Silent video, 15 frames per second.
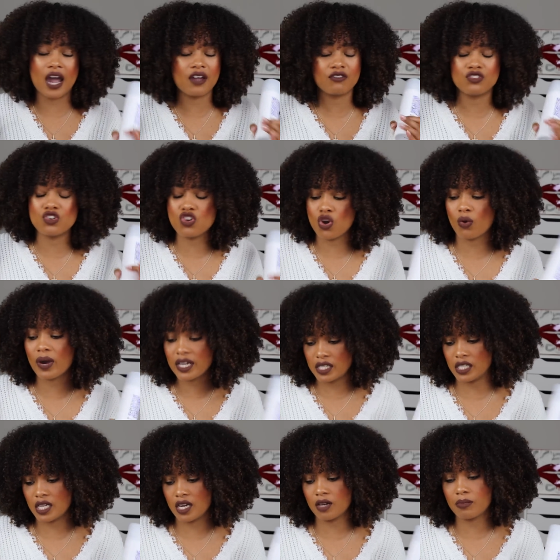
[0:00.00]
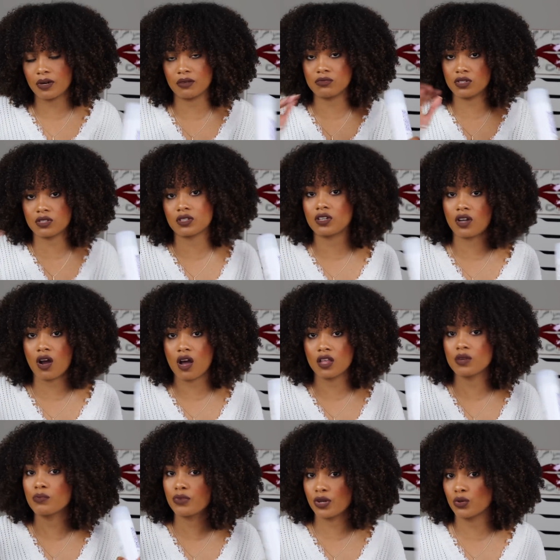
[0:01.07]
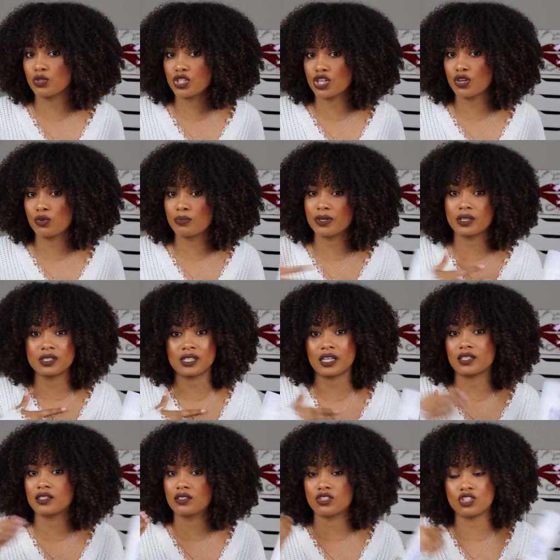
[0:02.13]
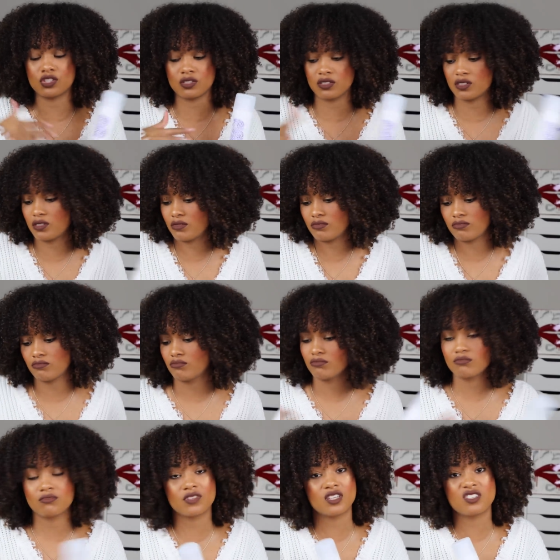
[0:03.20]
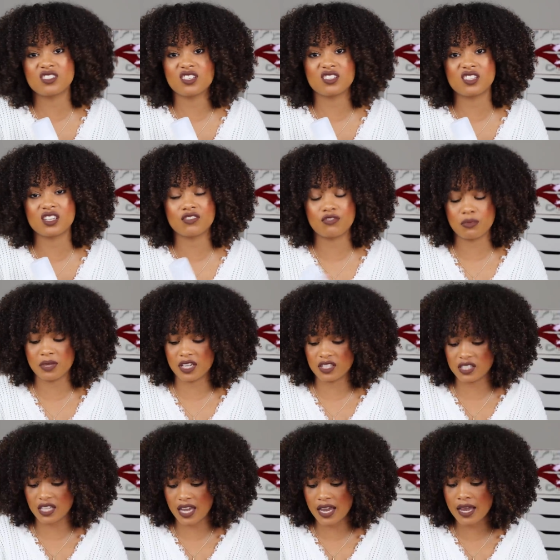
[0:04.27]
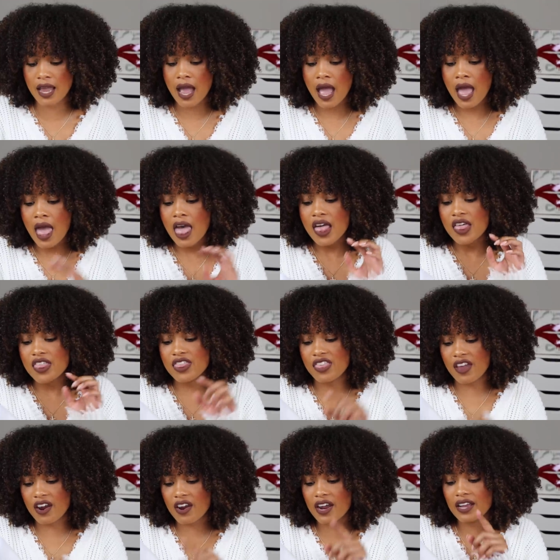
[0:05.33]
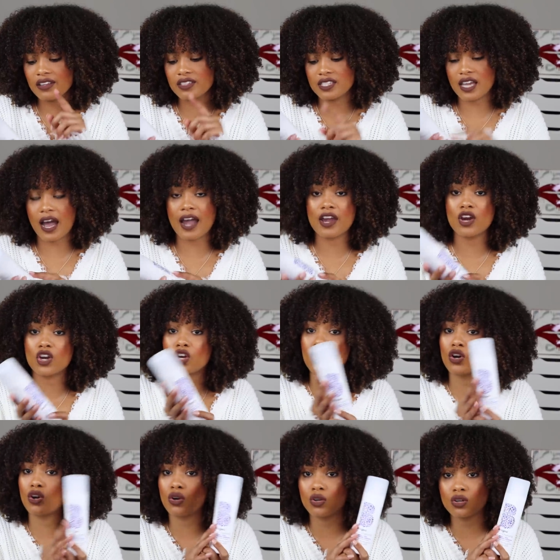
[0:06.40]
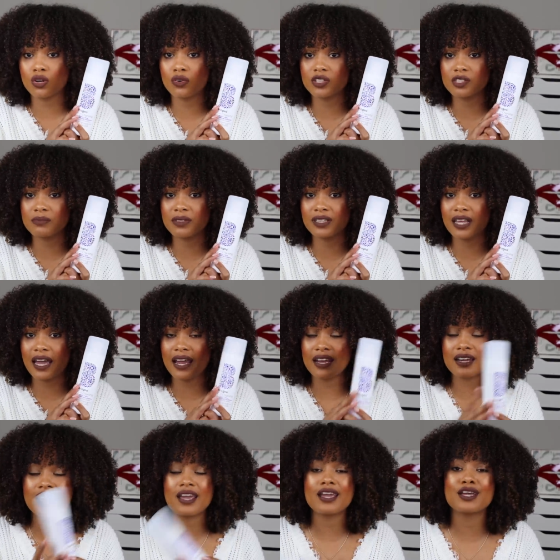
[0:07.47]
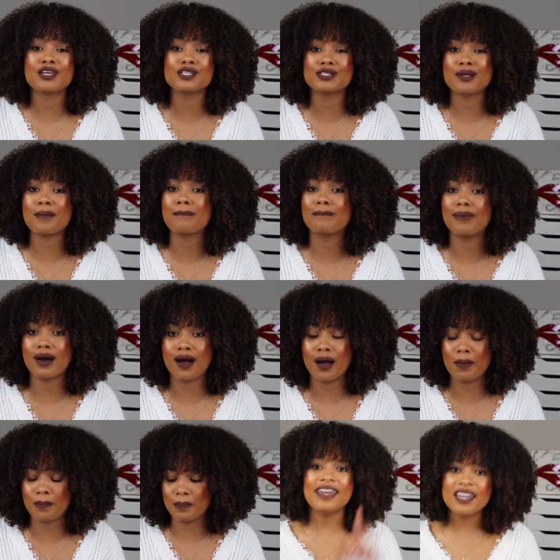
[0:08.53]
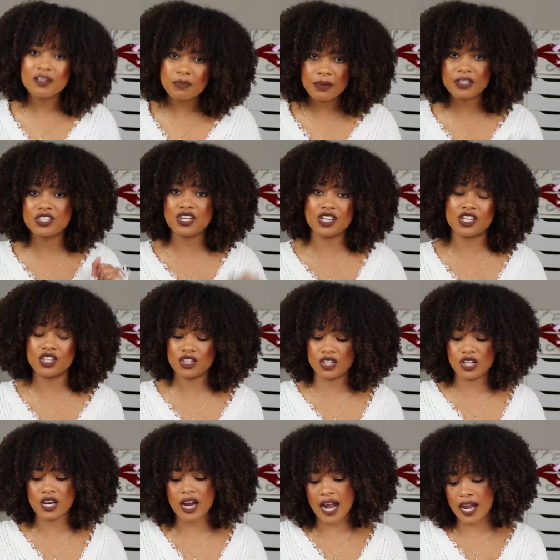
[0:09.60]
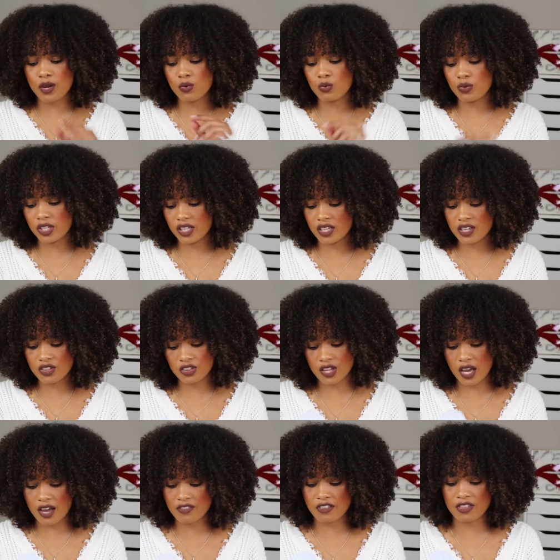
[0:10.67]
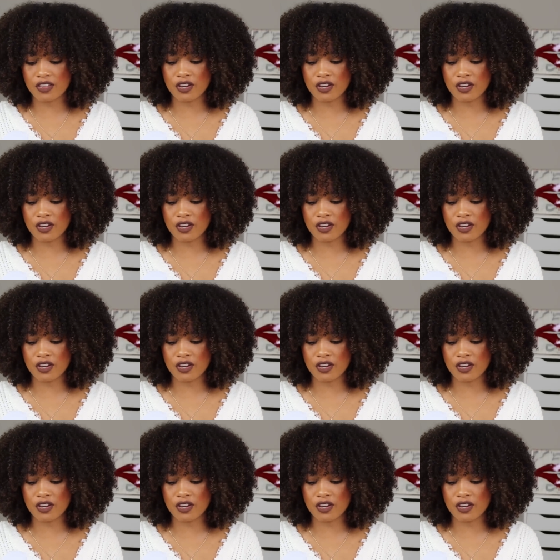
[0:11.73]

have no idea, but I'm just gonna call it Briogeo because that's just the easiest thing for me to say. Their entire Curl Charisma line is bomb. In particular, I really love